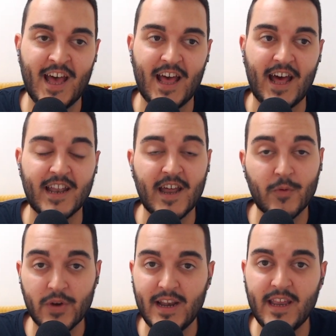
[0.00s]
And I
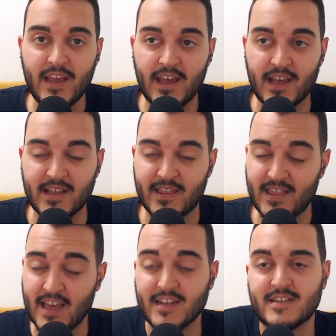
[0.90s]
really
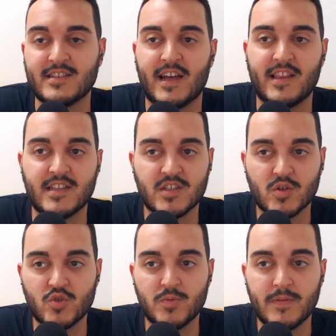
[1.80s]
think that this is
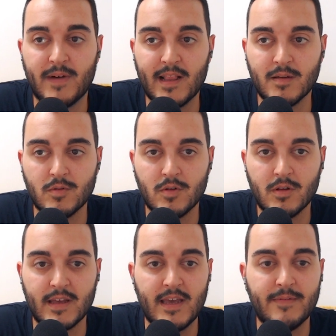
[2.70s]
going to be
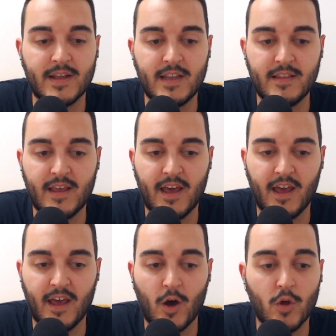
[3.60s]
valuable even in
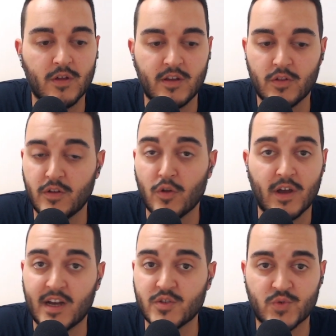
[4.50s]
the other
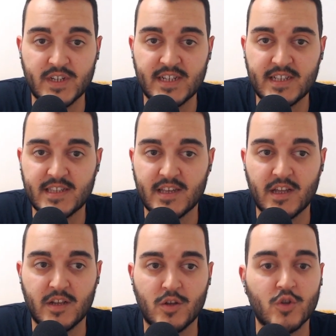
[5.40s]
countries,
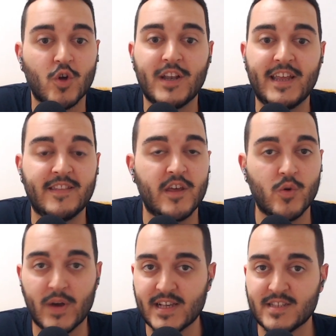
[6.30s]
not only in the
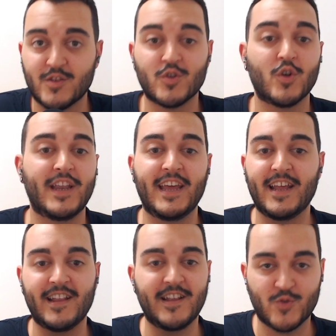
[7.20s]
US, not
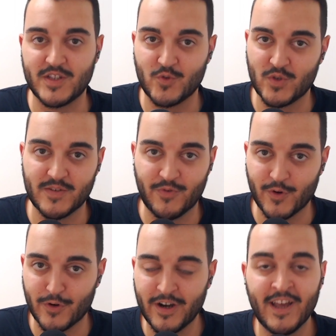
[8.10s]
only in
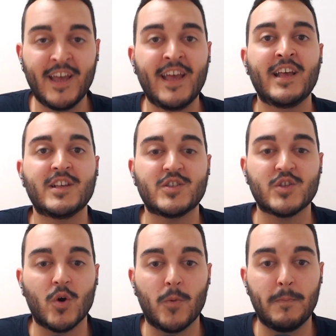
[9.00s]
2024.
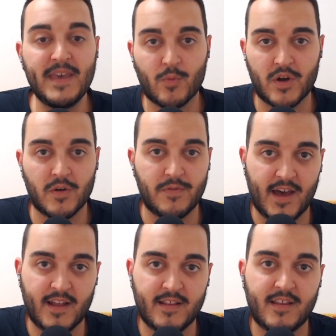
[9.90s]
So be aware of
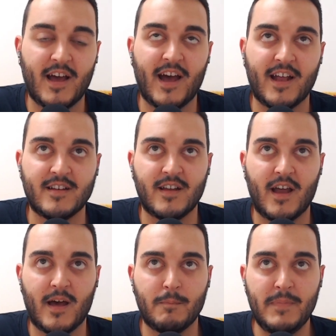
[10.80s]
that,
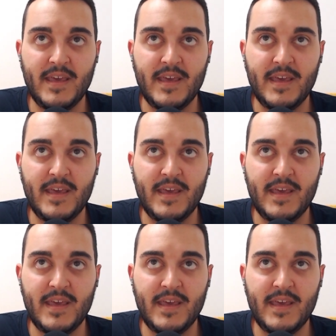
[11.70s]
and